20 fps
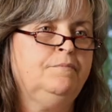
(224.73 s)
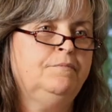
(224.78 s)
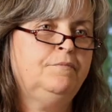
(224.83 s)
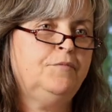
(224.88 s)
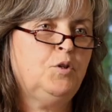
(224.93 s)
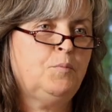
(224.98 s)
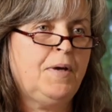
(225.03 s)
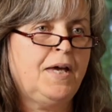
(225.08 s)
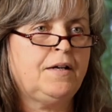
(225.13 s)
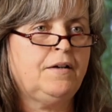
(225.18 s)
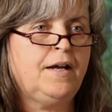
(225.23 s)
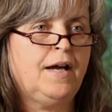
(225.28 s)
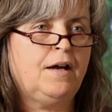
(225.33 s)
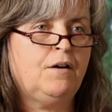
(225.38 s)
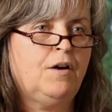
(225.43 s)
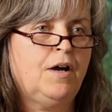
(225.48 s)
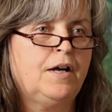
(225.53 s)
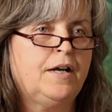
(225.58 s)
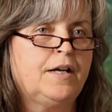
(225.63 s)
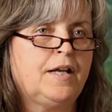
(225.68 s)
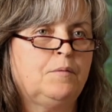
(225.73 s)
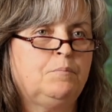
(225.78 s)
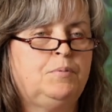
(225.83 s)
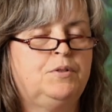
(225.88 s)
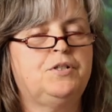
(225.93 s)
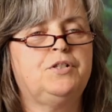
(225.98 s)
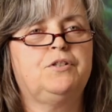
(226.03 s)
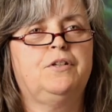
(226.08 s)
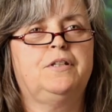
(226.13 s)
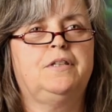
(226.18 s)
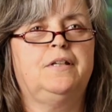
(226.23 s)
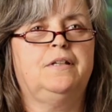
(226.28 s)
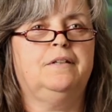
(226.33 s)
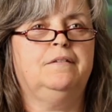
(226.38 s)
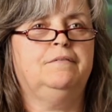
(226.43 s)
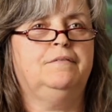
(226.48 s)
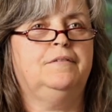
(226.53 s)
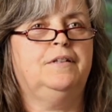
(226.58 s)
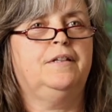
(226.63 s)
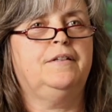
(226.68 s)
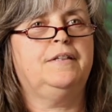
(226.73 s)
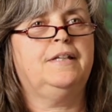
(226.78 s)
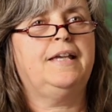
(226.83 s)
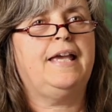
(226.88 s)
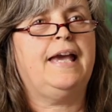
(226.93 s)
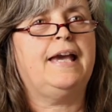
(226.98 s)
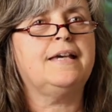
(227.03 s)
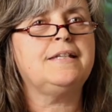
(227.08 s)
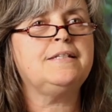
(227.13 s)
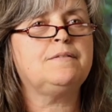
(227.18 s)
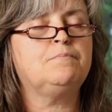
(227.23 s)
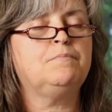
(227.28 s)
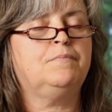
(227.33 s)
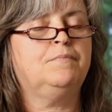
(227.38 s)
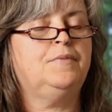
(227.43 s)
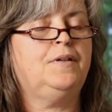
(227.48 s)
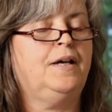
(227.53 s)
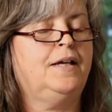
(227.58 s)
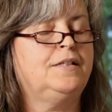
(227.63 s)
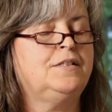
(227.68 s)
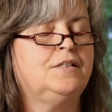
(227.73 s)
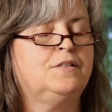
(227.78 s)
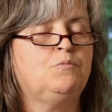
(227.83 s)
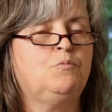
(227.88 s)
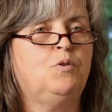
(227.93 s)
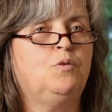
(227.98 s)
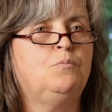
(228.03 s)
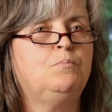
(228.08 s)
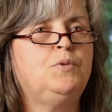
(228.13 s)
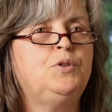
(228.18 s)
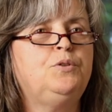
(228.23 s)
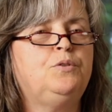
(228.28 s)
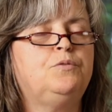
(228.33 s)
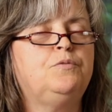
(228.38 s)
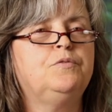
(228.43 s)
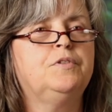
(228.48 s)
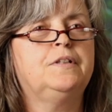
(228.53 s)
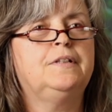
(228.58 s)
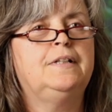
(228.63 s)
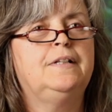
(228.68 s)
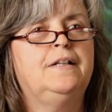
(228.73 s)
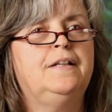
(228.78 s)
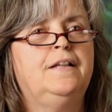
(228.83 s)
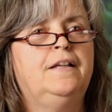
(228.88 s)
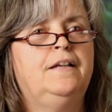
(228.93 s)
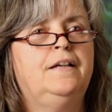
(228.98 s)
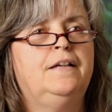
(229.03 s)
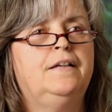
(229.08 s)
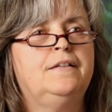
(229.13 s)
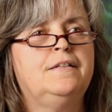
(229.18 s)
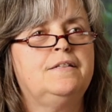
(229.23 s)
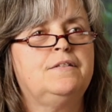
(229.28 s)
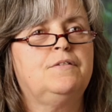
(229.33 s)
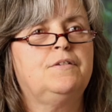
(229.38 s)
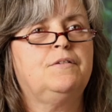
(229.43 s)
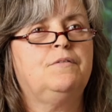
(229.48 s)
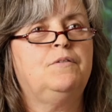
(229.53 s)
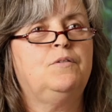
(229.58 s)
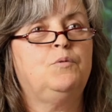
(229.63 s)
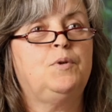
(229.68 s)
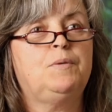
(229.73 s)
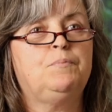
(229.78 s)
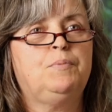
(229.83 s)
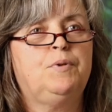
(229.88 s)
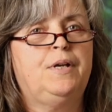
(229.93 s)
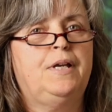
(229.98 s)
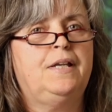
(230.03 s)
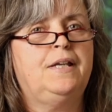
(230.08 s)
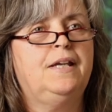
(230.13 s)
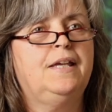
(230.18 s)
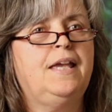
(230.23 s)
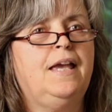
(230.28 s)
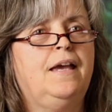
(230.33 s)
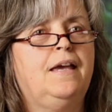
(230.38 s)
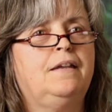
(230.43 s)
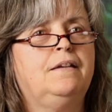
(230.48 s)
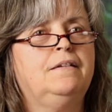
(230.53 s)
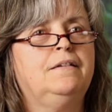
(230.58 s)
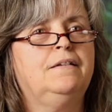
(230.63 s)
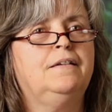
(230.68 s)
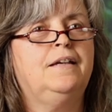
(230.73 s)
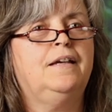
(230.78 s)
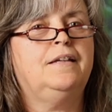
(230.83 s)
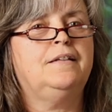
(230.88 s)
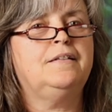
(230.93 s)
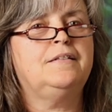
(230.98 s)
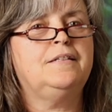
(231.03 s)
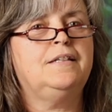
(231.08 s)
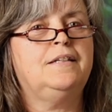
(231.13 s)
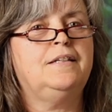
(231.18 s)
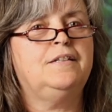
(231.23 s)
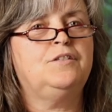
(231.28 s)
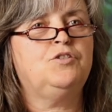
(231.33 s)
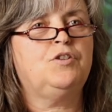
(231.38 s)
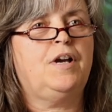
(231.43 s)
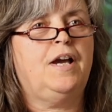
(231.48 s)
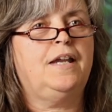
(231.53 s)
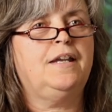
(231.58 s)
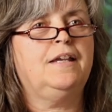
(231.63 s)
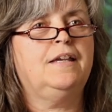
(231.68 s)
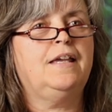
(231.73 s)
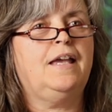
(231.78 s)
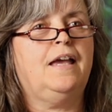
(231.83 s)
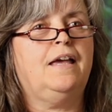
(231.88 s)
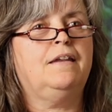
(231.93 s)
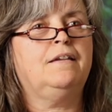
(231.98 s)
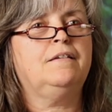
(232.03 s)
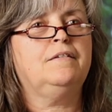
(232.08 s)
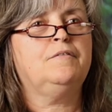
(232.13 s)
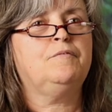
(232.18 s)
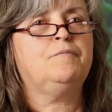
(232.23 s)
No matter how hard I push on the gas, I just won't move. So we prayed again, and he tried again.